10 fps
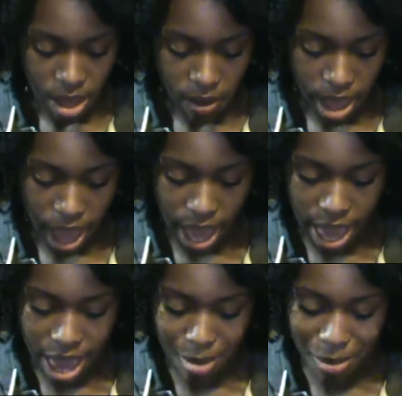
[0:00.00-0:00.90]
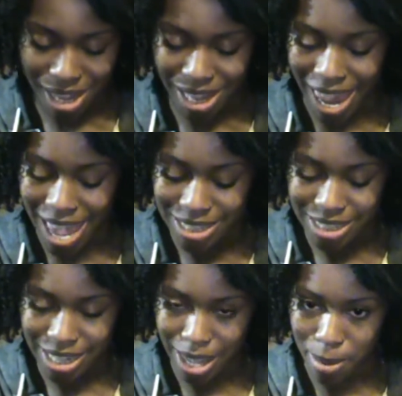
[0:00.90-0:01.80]
Okay, and my last
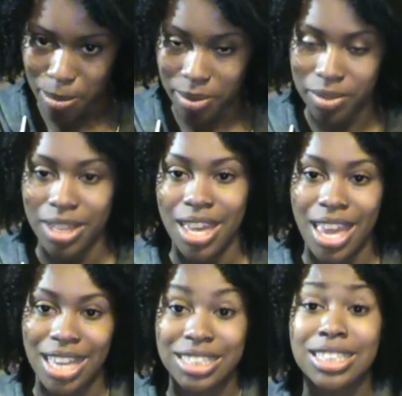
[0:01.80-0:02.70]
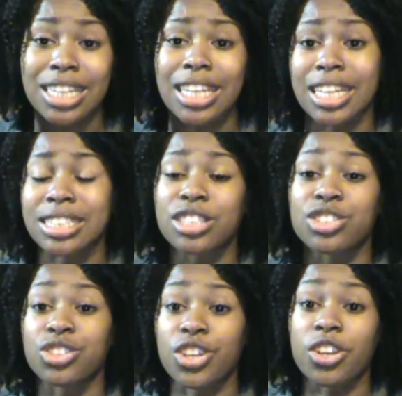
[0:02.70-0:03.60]
tip is to listen
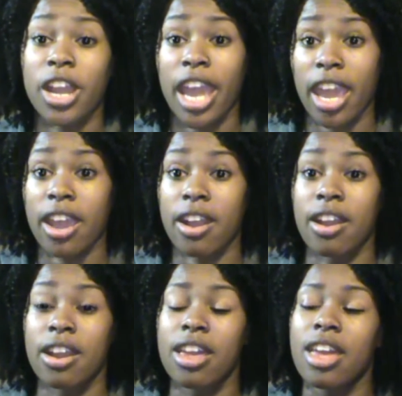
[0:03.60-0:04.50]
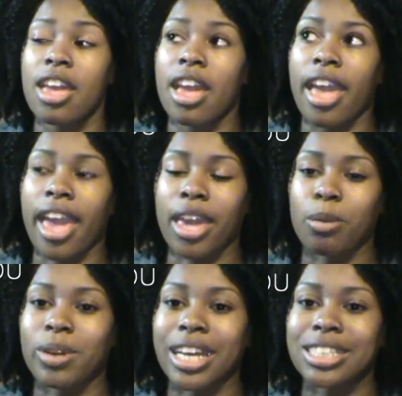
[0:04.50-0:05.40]
to your hair. And
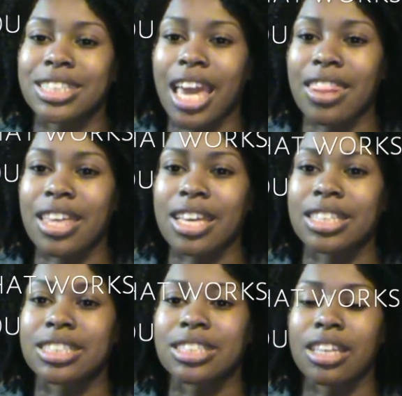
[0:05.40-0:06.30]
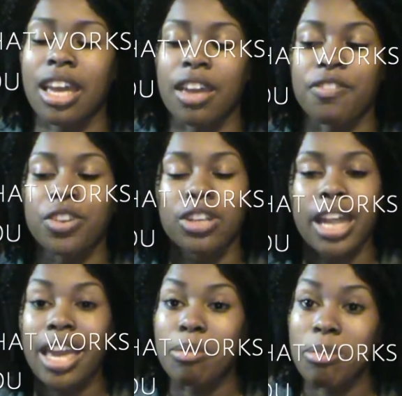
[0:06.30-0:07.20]
when I say this, if you're
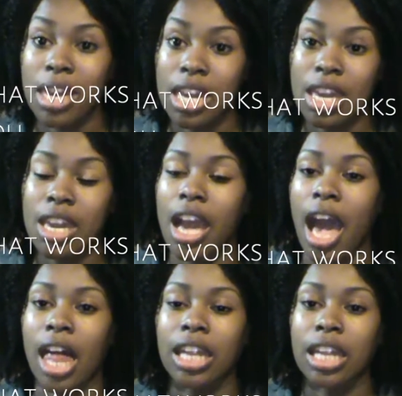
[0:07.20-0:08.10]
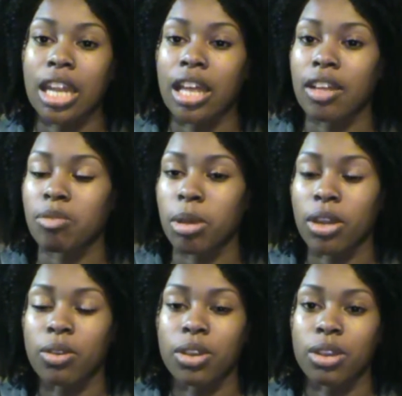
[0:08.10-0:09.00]
like me, I love being
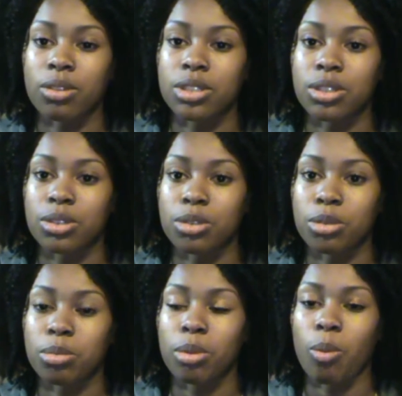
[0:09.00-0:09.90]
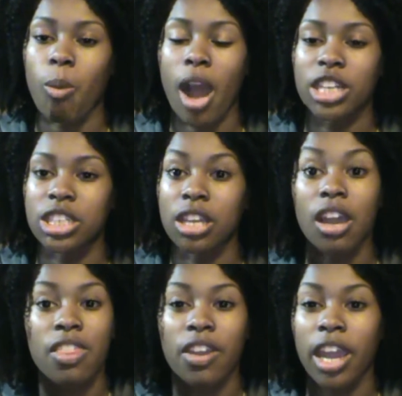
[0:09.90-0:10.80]
on YouTube, watching
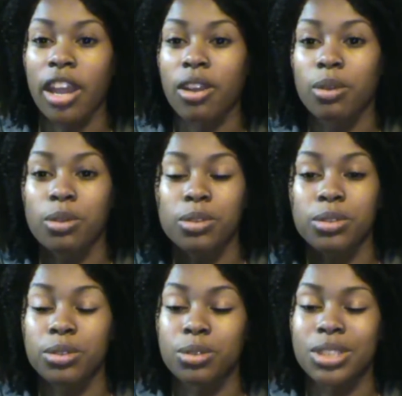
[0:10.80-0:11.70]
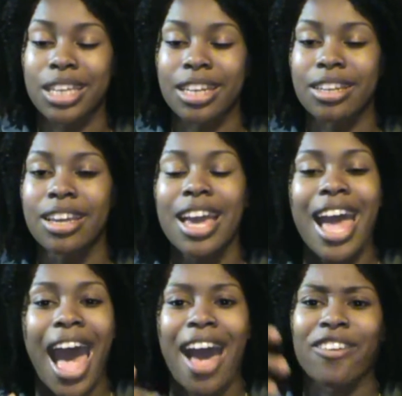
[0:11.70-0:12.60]
other hair gurus, and
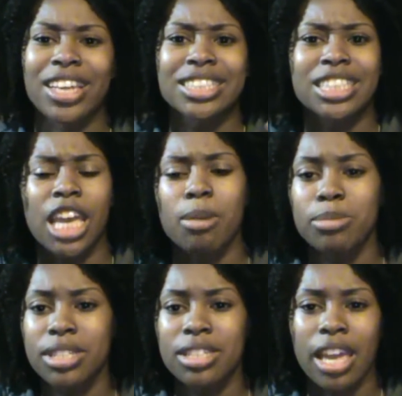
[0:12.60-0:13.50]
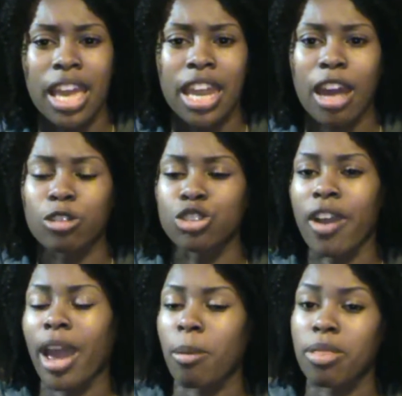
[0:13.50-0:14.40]
I'll get tips and I'll
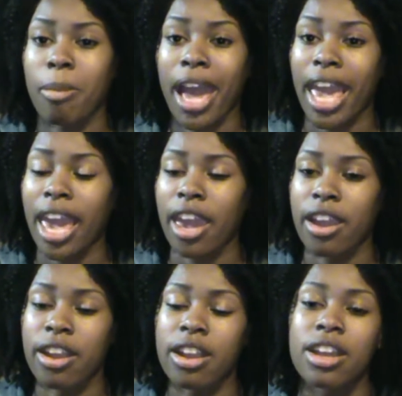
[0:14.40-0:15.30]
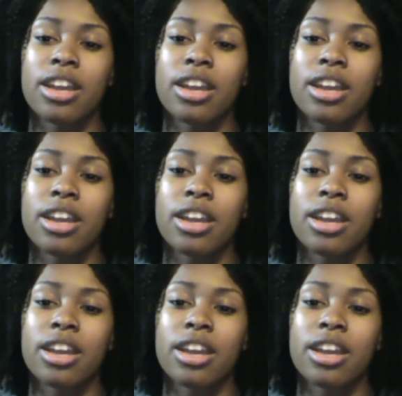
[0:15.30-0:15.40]
try it with my hair.